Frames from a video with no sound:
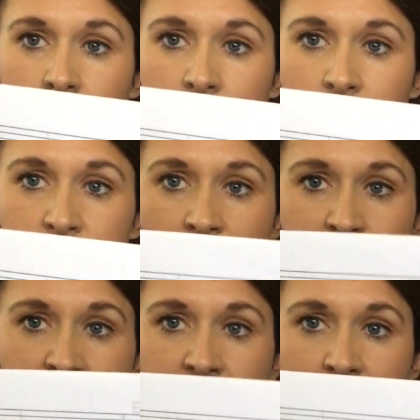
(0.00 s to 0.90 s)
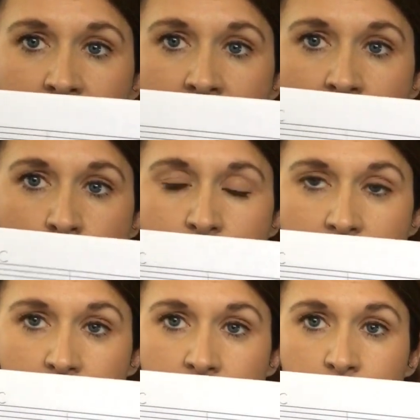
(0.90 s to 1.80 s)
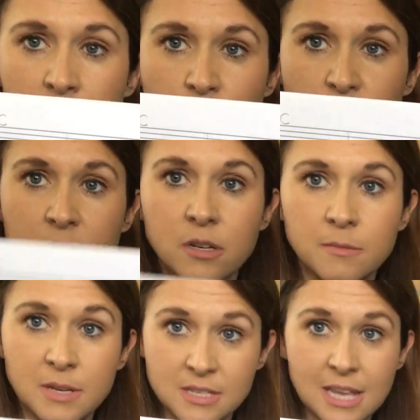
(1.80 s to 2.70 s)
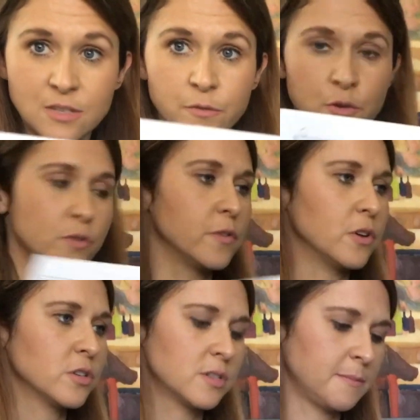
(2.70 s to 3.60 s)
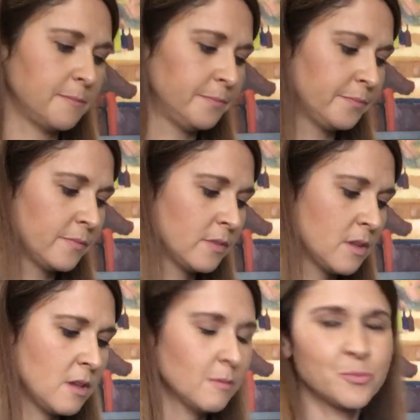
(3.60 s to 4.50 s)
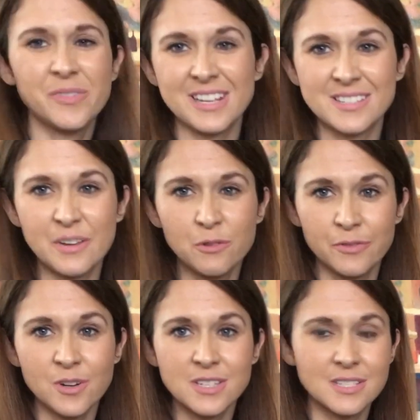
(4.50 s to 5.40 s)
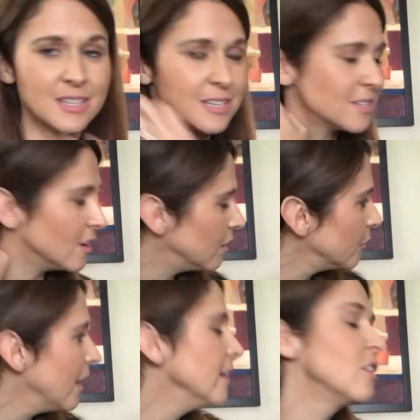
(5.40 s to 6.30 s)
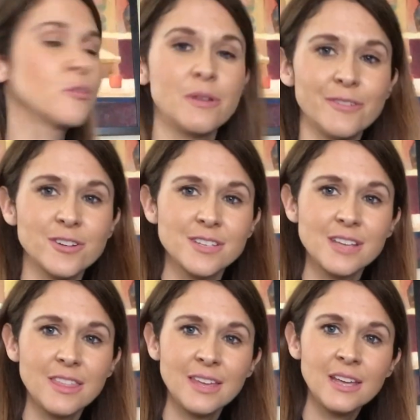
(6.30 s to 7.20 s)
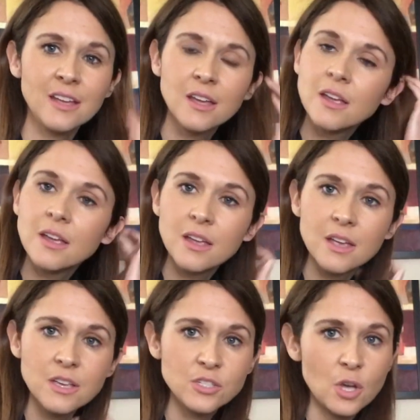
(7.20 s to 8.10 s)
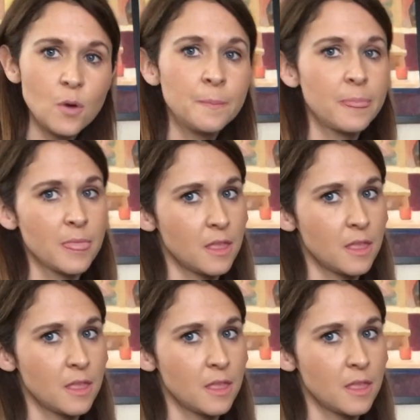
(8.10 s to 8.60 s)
Now I've got my letter A over here in the margin because that's the first verse. We've got several verses to this song, right? 3 verses, I think. So